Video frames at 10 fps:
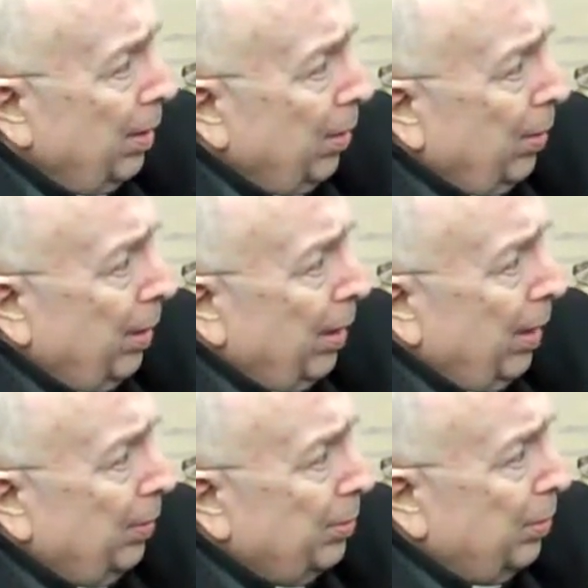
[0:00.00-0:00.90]
But I
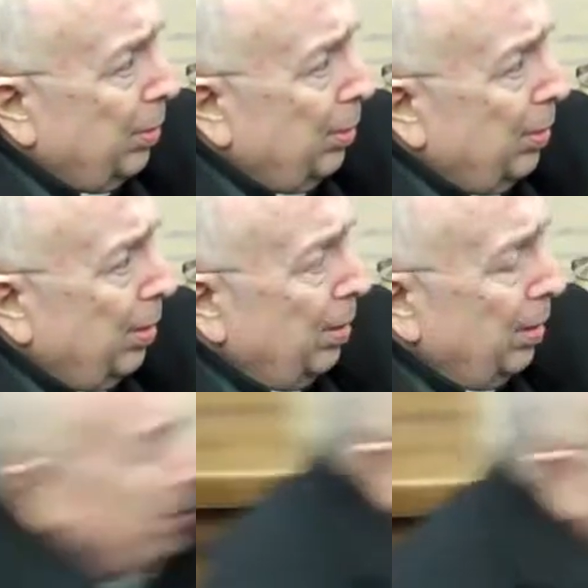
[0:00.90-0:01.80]
have to
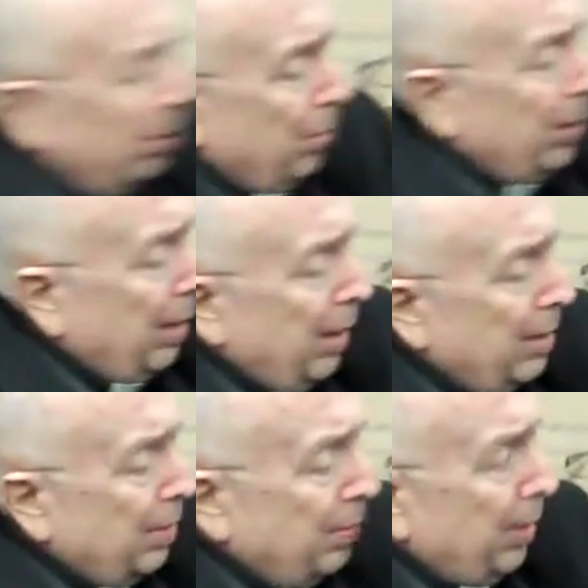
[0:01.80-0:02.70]
realize
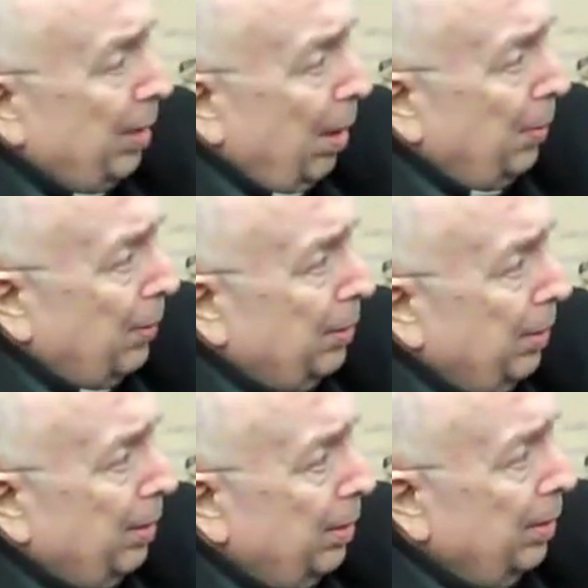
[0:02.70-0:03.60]
the very opposite,
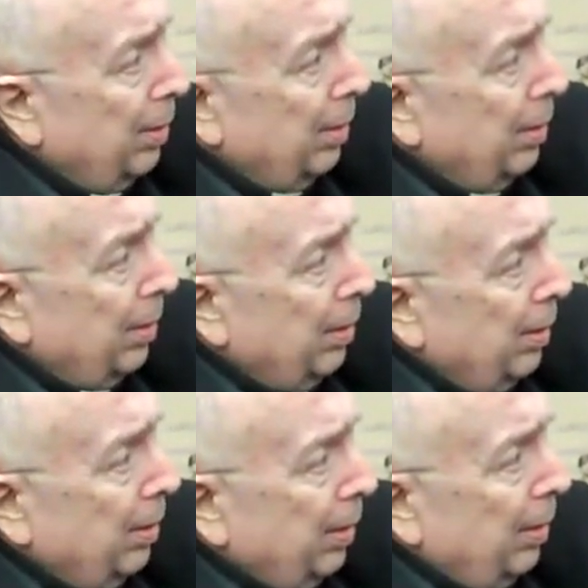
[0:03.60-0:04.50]

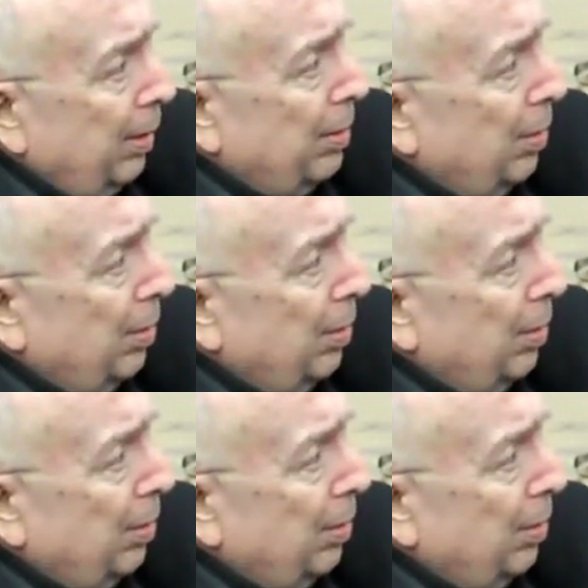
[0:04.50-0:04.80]
that this